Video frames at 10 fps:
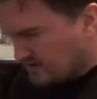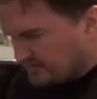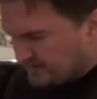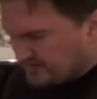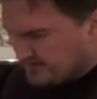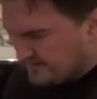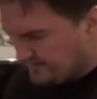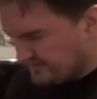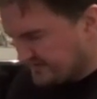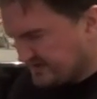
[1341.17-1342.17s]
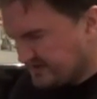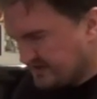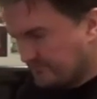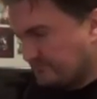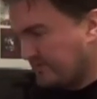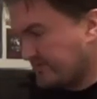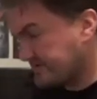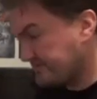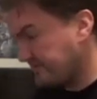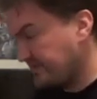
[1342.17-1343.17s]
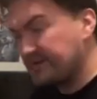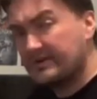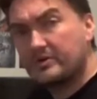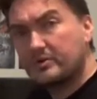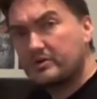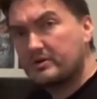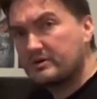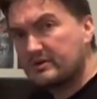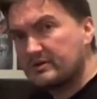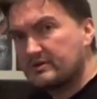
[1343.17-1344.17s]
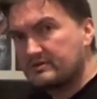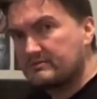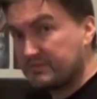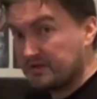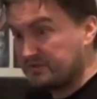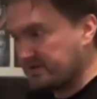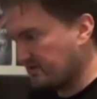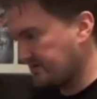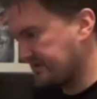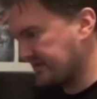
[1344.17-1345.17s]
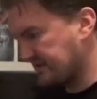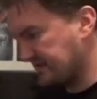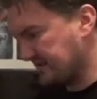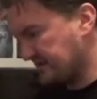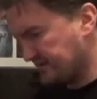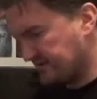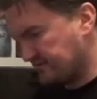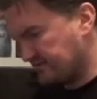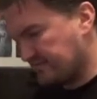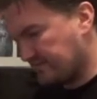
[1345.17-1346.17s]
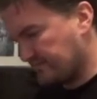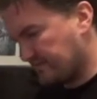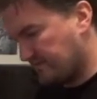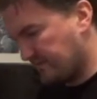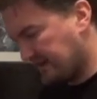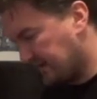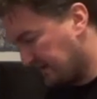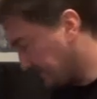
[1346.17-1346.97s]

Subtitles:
Okay, so that was an unboxing video by me, obviously, of my